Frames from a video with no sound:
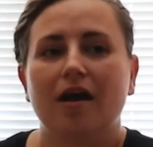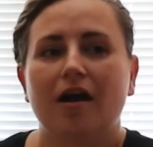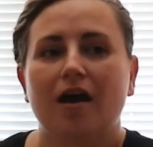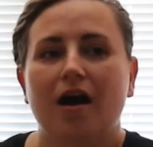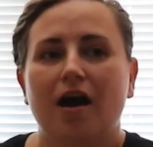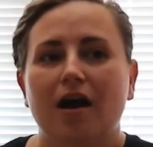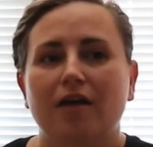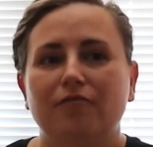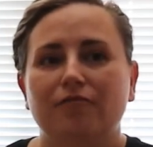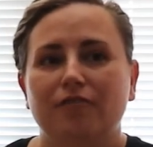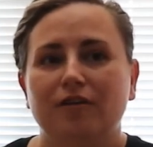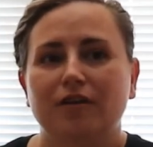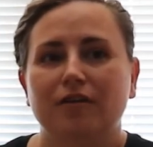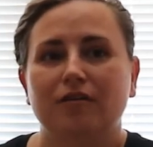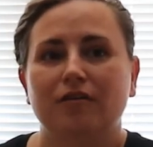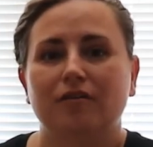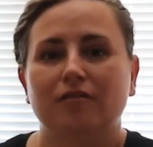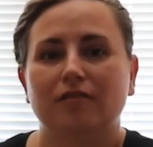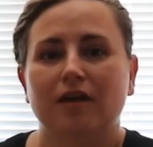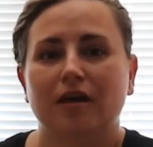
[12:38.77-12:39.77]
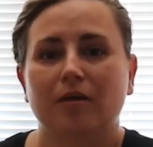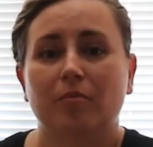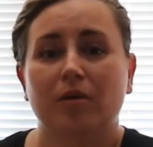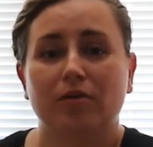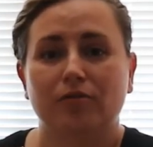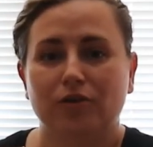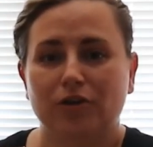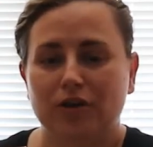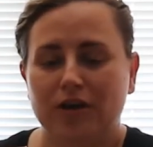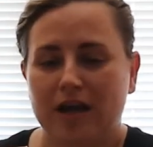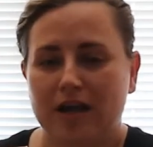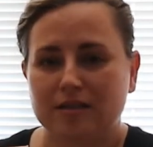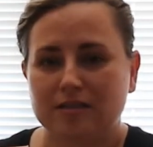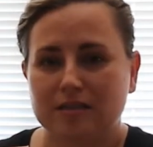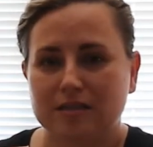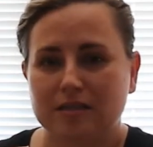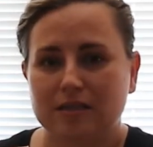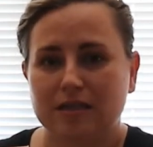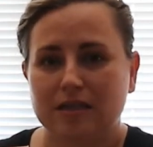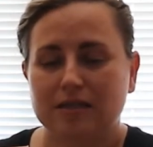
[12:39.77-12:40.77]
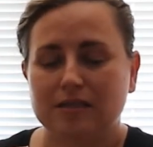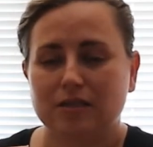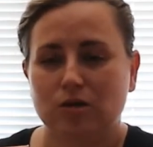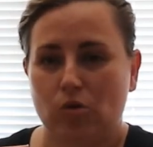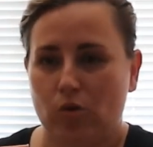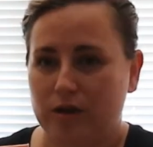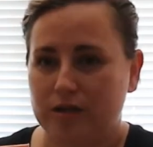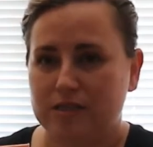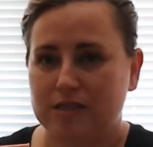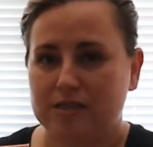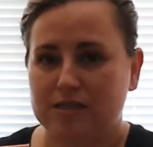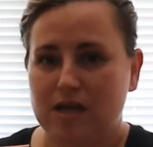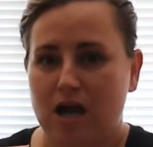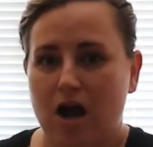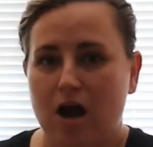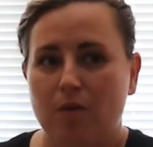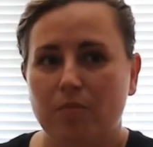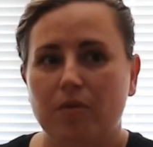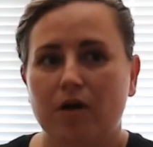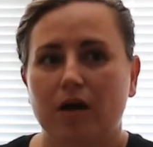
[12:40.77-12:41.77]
I feel like my learning isn't going to stop.